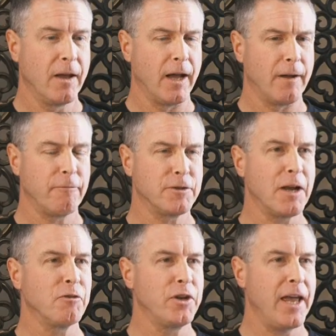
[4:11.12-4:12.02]
For
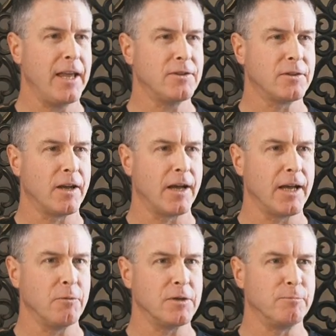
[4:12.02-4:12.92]
several days,
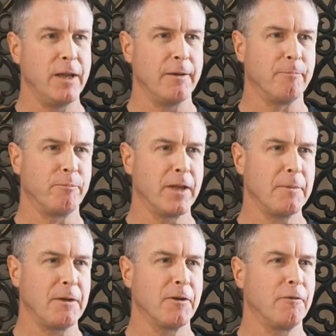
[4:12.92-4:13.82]
I was
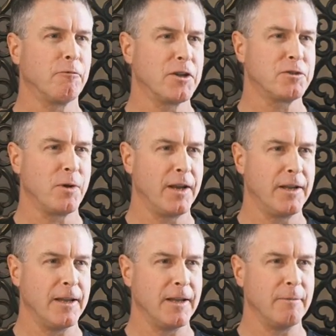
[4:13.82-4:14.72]
becoming very
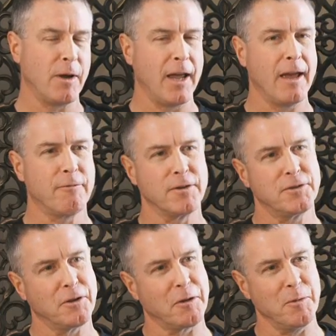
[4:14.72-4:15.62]
frustrated in my
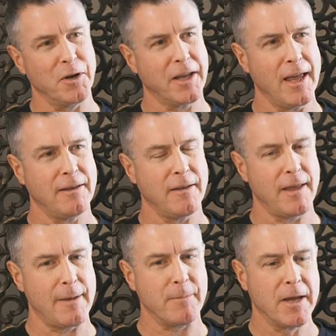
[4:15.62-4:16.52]
efforts to communicate to
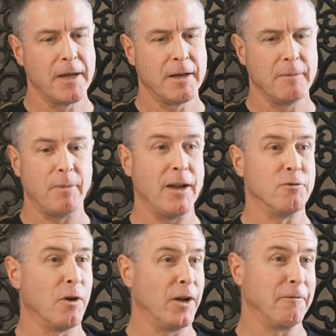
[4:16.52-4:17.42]
them by
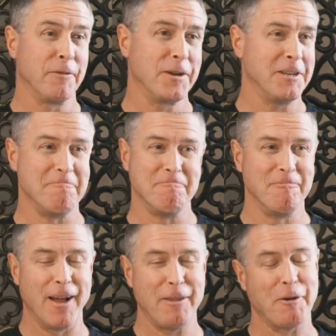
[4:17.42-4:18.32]
drawing
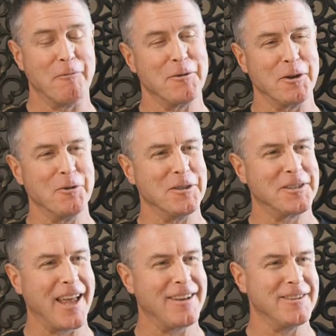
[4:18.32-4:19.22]
I thought, very good
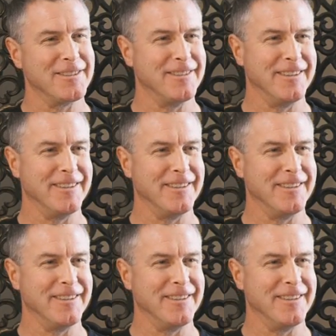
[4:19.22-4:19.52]
sketches,